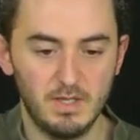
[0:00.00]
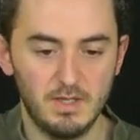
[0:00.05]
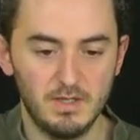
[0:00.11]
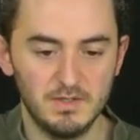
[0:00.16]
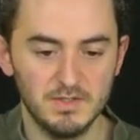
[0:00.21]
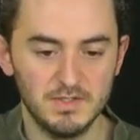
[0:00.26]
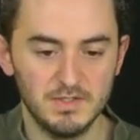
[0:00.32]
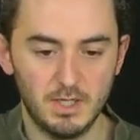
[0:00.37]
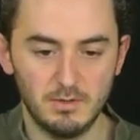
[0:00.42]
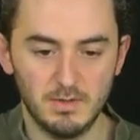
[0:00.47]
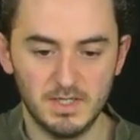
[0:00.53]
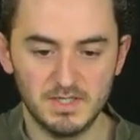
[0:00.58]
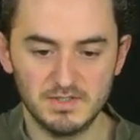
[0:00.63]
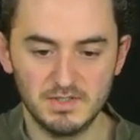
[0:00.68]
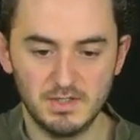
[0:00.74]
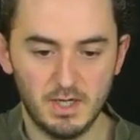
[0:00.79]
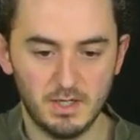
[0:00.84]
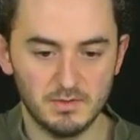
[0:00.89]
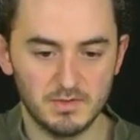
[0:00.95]
So let's
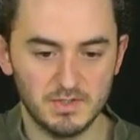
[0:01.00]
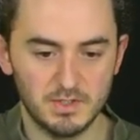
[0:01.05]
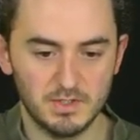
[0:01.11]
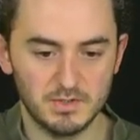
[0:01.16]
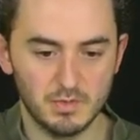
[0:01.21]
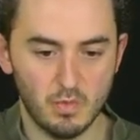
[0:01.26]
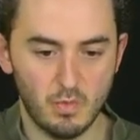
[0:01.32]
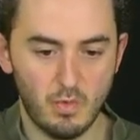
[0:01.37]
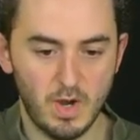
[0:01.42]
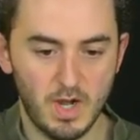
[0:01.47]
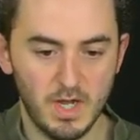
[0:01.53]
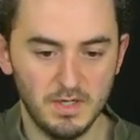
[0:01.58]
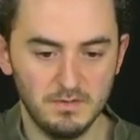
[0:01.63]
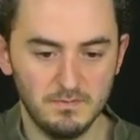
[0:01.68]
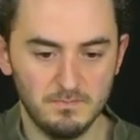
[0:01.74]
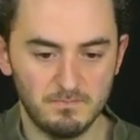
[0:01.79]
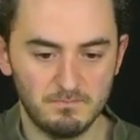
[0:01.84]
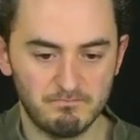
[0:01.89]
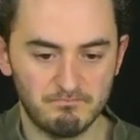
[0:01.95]
go. So it's
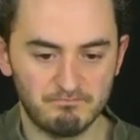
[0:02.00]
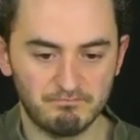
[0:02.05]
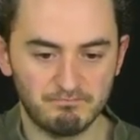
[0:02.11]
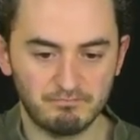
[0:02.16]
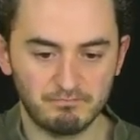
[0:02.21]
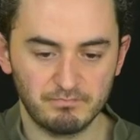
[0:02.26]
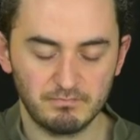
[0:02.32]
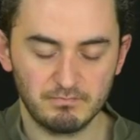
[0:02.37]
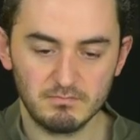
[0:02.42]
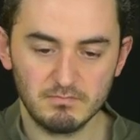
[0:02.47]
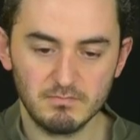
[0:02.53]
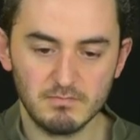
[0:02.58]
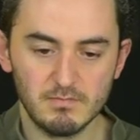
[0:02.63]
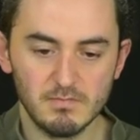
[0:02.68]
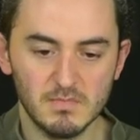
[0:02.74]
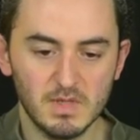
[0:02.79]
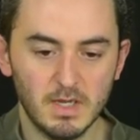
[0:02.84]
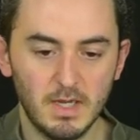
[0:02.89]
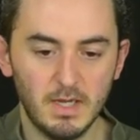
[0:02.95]
1
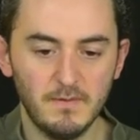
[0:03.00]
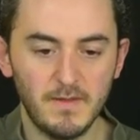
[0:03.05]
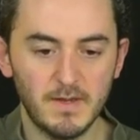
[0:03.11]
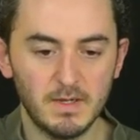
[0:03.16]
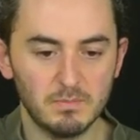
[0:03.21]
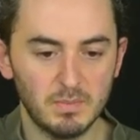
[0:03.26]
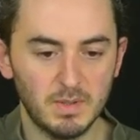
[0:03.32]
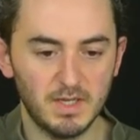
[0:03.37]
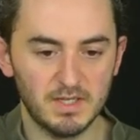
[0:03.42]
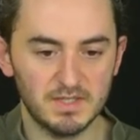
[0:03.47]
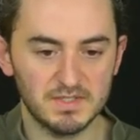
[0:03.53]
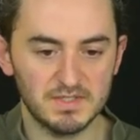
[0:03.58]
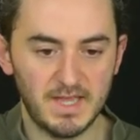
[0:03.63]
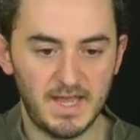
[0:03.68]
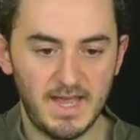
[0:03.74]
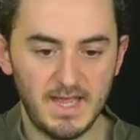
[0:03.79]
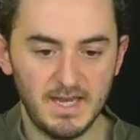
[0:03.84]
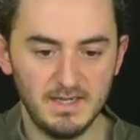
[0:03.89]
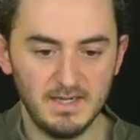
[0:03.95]
and then plus
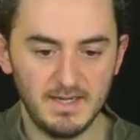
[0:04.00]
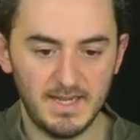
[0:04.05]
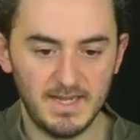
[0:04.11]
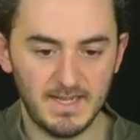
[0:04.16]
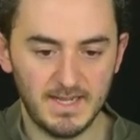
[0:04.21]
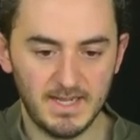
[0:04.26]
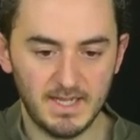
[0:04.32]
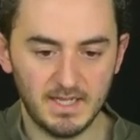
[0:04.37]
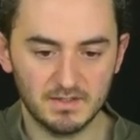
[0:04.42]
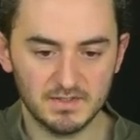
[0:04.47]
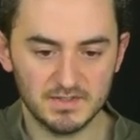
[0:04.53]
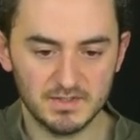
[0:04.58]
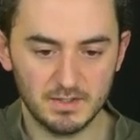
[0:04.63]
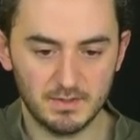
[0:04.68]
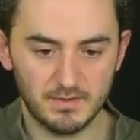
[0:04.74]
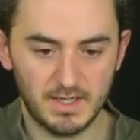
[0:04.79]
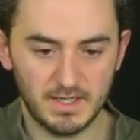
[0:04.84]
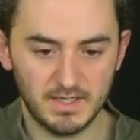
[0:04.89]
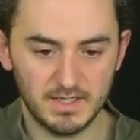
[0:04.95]
n ax,
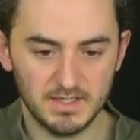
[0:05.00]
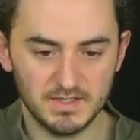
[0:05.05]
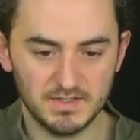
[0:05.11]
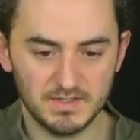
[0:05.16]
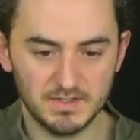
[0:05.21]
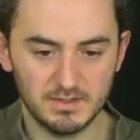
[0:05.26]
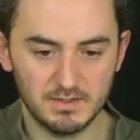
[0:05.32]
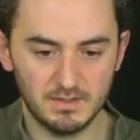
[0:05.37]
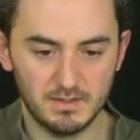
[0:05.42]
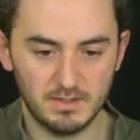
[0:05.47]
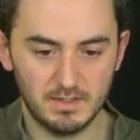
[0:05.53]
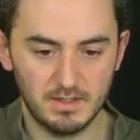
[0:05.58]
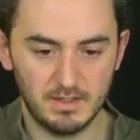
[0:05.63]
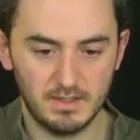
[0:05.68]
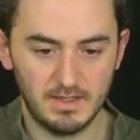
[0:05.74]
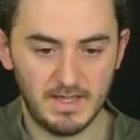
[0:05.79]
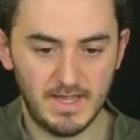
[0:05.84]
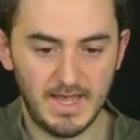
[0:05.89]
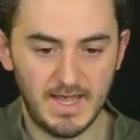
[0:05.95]
so that is
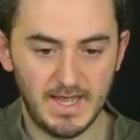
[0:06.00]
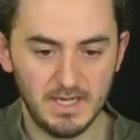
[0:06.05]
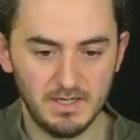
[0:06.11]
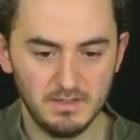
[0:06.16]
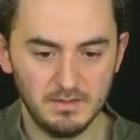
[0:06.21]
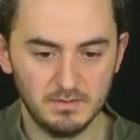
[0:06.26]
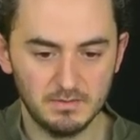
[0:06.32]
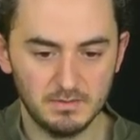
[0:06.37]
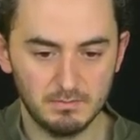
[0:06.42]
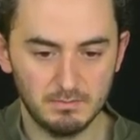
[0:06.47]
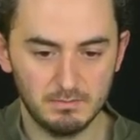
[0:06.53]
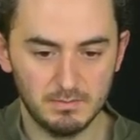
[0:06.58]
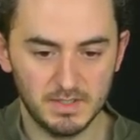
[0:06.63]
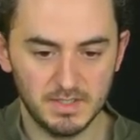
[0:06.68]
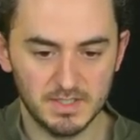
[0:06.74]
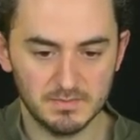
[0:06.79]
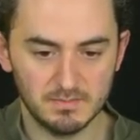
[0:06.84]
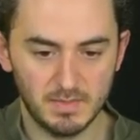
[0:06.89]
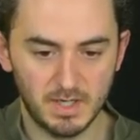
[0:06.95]
n
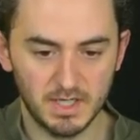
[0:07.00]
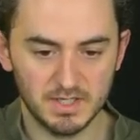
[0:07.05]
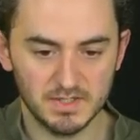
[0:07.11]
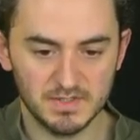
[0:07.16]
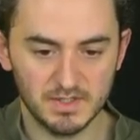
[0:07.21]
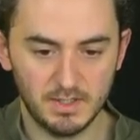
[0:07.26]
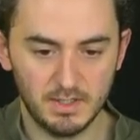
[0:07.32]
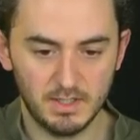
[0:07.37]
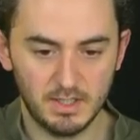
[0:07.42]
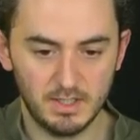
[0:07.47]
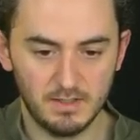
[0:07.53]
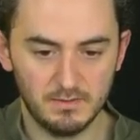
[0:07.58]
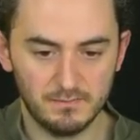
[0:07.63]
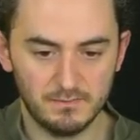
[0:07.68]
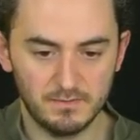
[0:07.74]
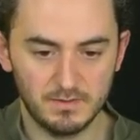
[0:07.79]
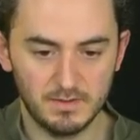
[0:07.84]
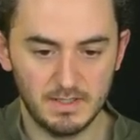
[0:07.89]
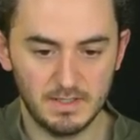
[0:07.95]
is minus a
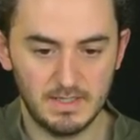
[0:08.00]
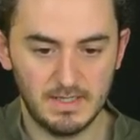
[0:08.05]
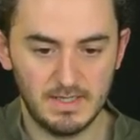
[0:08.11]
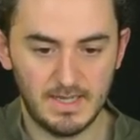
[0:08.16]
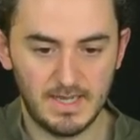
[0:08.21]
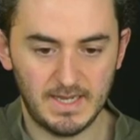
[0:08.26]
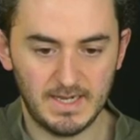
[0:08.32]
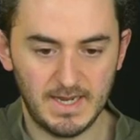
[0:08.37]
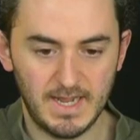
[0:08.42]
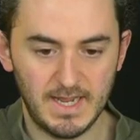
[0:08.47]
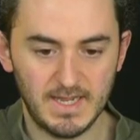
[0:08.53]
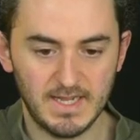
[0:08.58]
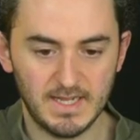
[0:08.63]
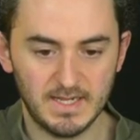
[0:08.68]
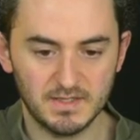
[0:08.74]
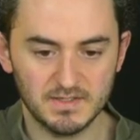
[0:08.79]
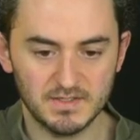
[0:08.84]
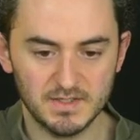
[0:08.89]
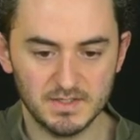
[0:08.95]
half, and
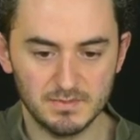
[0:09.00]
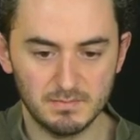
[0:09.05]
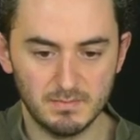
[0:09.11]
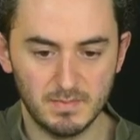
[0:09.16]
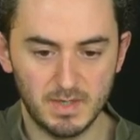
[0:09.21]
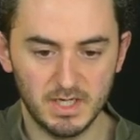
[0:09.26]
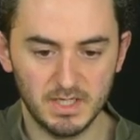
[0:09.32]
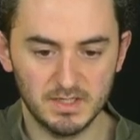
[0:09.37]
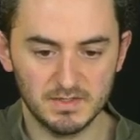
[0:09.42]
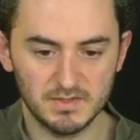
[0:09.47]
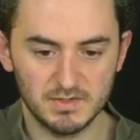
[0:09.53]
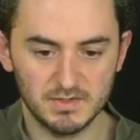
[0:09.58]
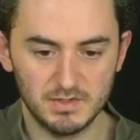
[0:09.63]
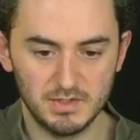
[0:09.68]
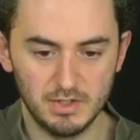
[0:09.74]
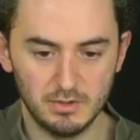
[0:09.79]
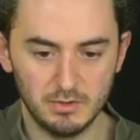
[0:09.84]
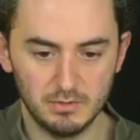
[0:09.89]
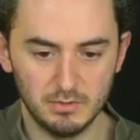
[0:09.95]
ax is minus
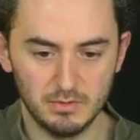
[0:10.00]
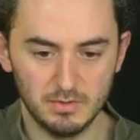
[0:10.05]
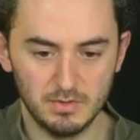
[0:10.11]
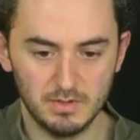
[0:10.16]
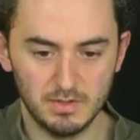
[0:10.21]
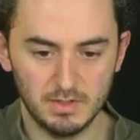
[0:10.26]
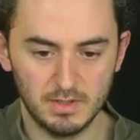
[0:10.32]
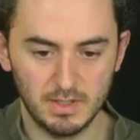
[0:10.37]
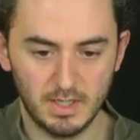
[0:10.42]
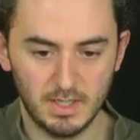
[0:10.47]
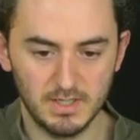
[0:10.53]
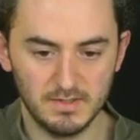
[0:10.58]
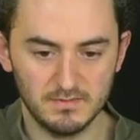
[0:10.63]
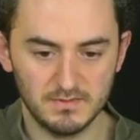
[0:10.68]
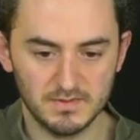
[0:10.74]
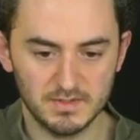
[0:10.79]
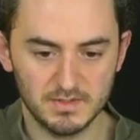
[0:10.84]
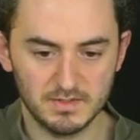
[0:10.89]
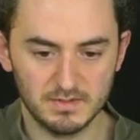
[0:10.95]

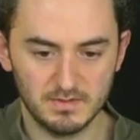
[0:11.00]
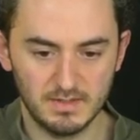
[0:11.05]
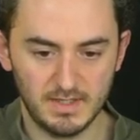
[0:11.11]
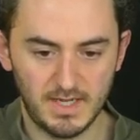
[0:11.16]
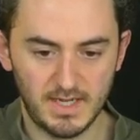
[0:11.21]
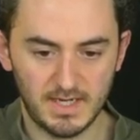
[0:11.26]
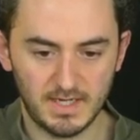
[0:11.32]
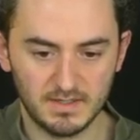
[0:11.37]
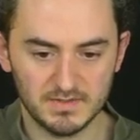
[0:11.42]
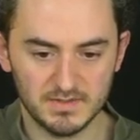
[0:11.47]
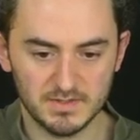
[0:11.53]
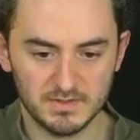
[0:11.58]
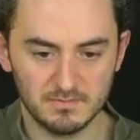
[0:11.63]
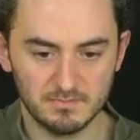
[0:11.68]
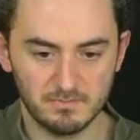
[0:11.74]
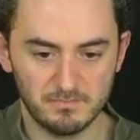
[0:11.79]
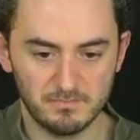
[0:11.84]
2/9 x.